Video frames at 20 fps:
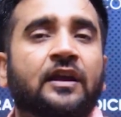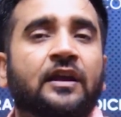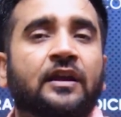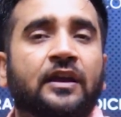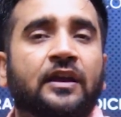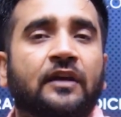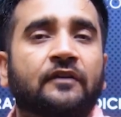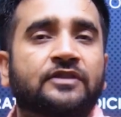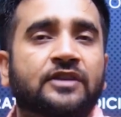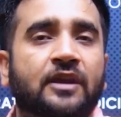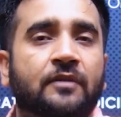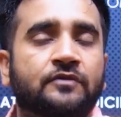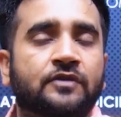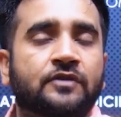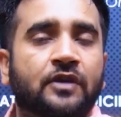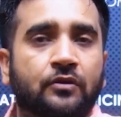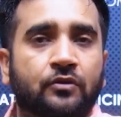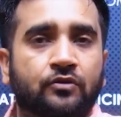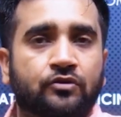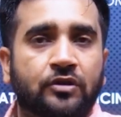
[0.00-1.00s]
give some
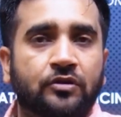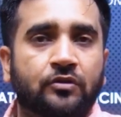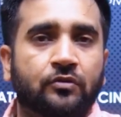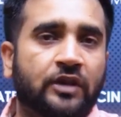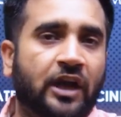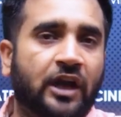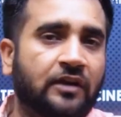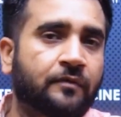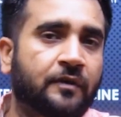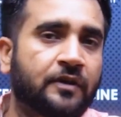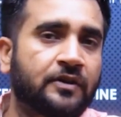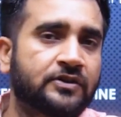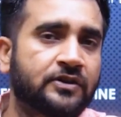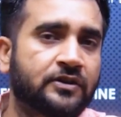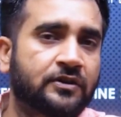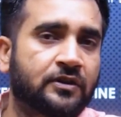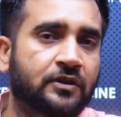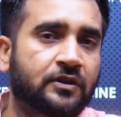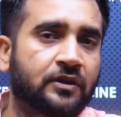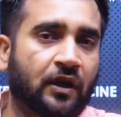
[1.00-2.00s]
solution to that person
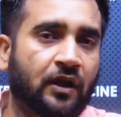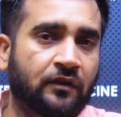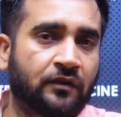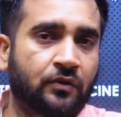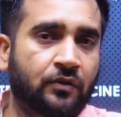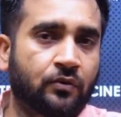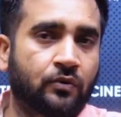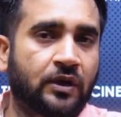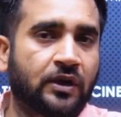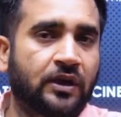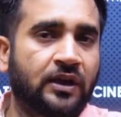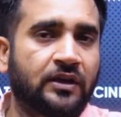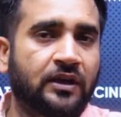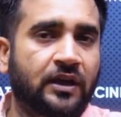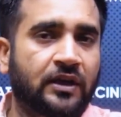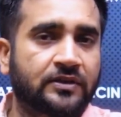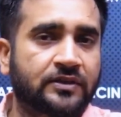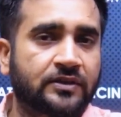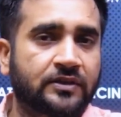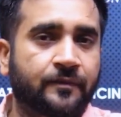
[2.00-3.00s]
in the rural
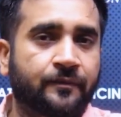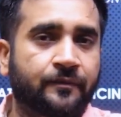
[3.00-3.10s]
areas.